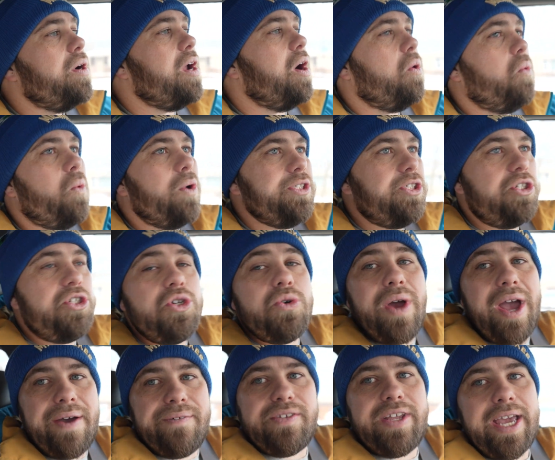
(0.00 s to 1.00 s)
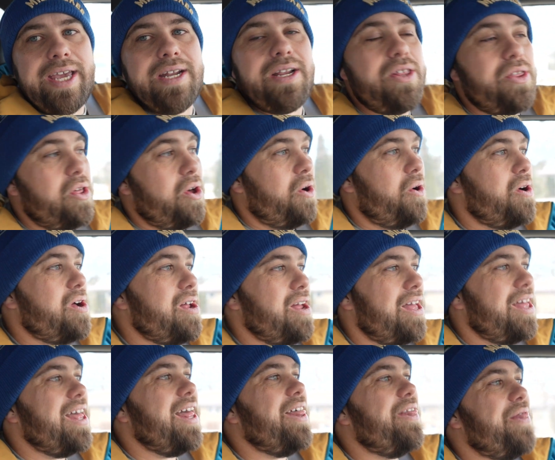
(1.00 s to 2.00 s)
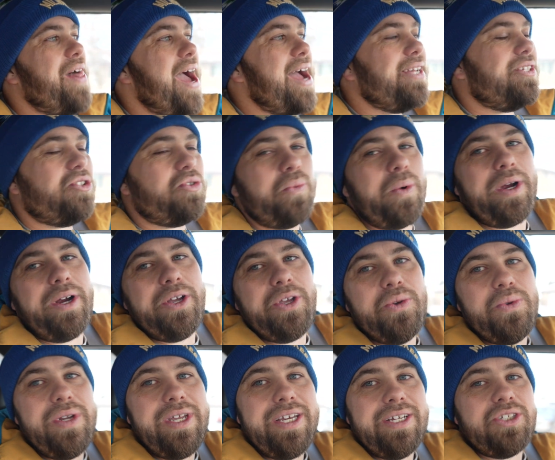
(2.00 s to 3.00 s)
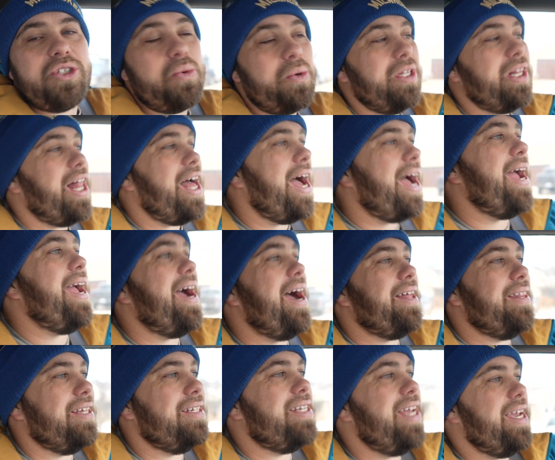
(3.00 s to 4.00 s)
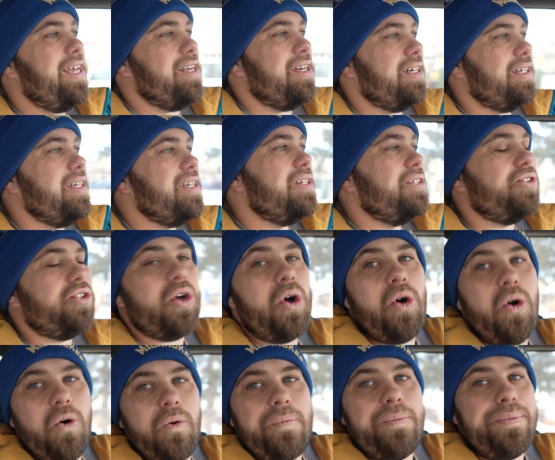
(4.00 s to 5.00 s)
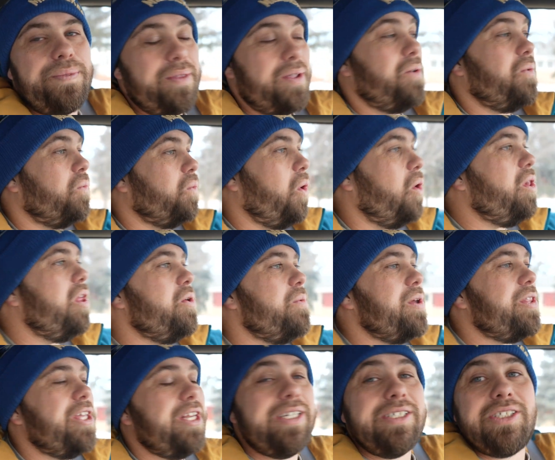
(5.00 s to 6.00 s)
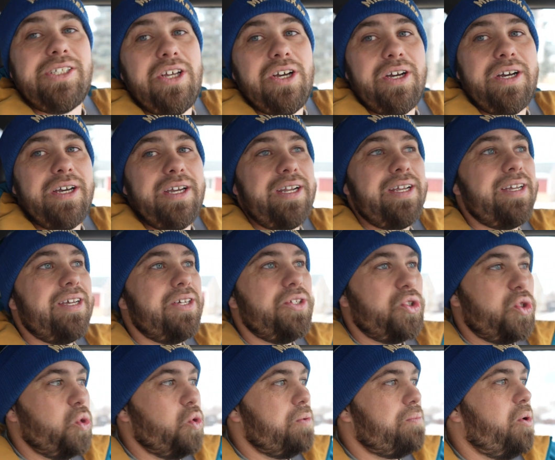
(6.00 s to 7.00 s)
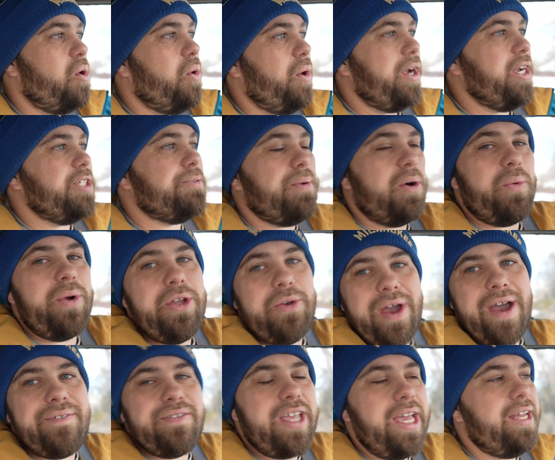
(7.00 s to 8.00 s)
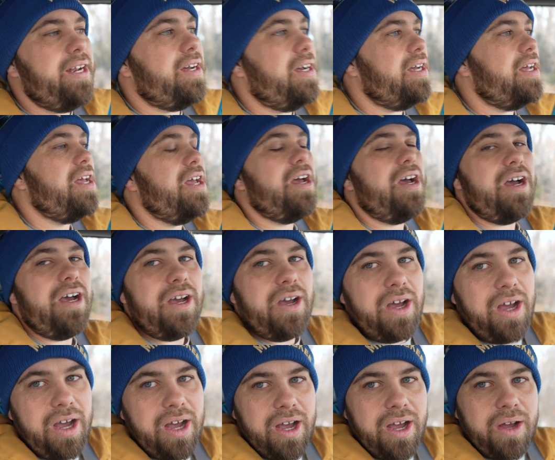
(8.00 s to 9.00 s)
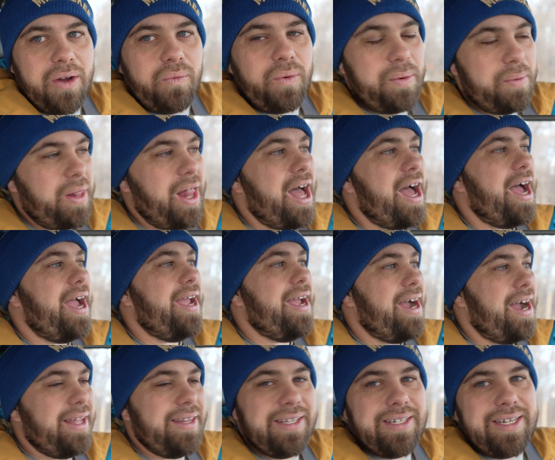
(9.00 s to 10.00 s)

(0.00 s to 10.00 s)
Now, once you do have data though, that's where you need to rely on the data. So rolling with it is good to a point, but when you have data, rely on the